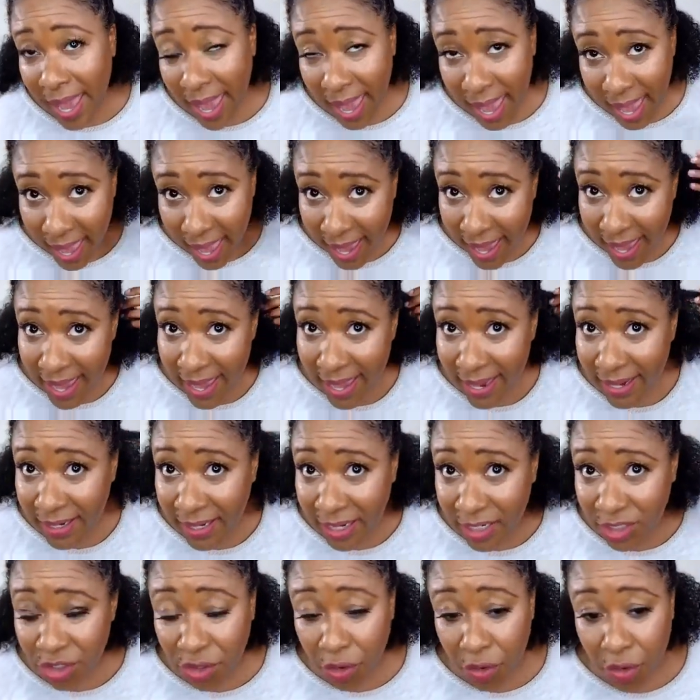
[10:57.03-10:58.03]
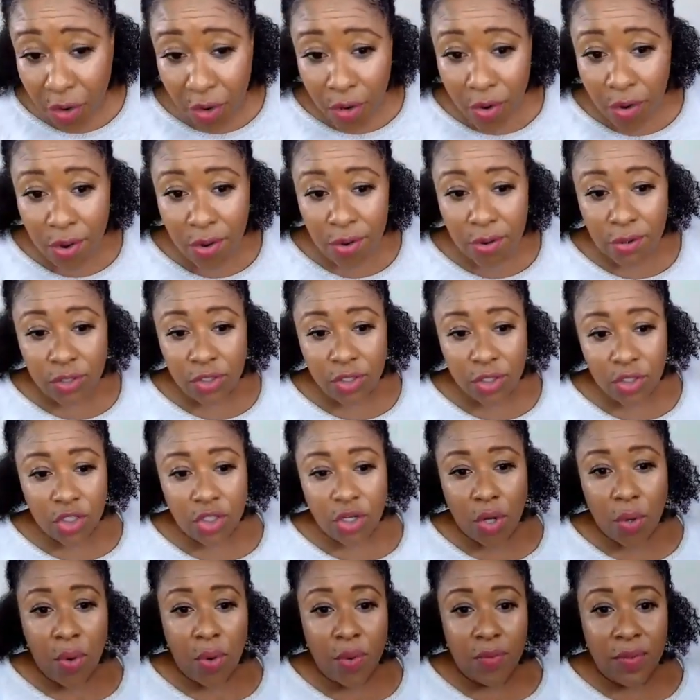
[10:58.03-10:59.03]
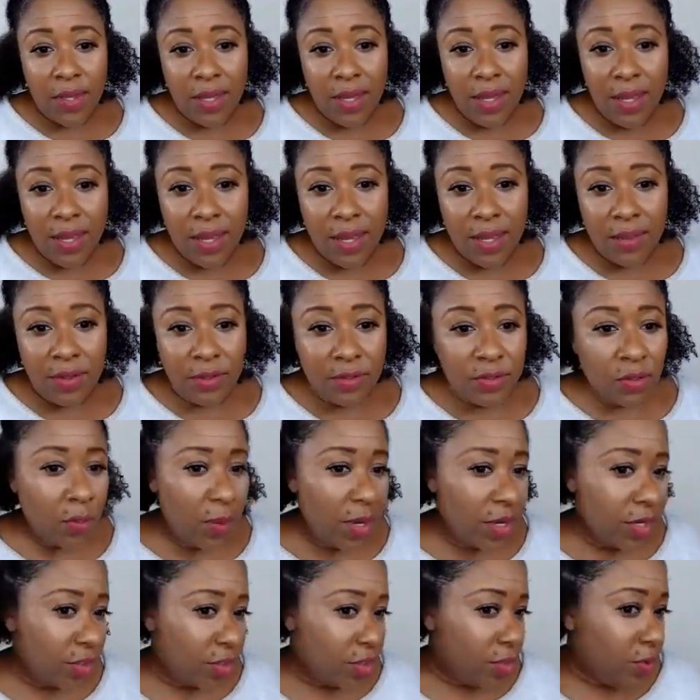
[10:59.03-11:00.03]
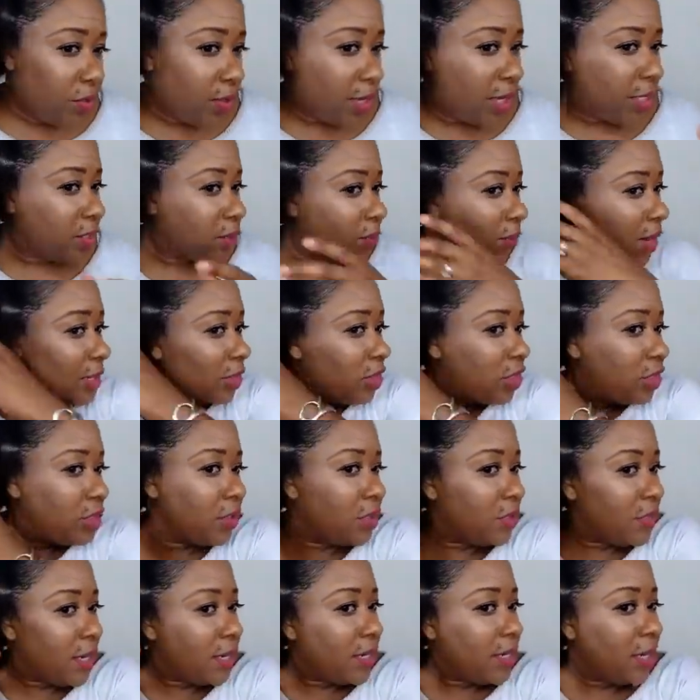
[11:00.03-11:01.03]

and get your curls to show on the end. There's a way to do that, so I'll show you that